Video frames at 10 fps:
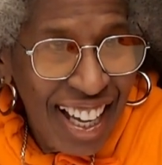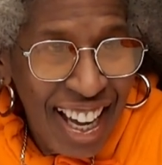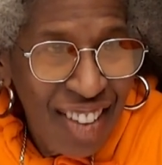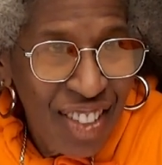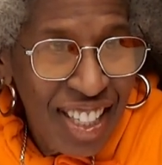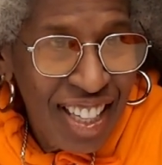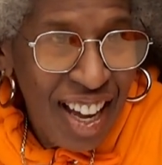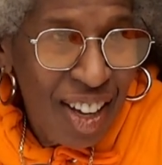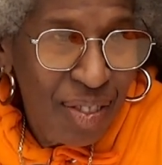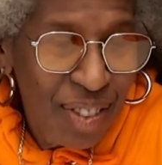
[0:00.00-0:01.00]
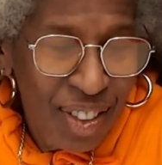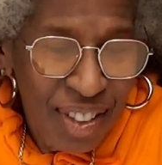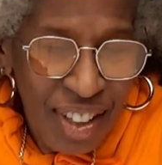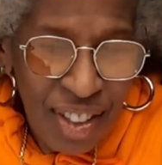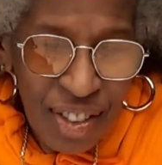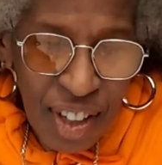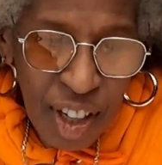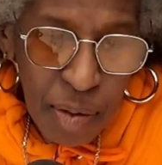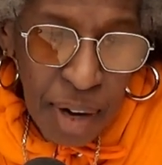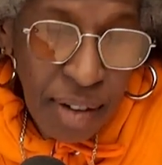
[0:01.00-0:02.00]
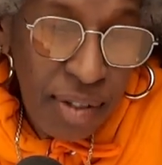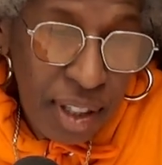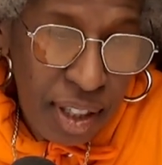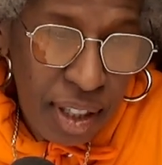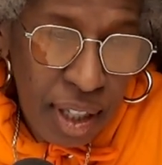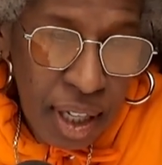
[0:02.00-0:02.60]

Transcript: I haven't stopped. Yeah. You know, um, I really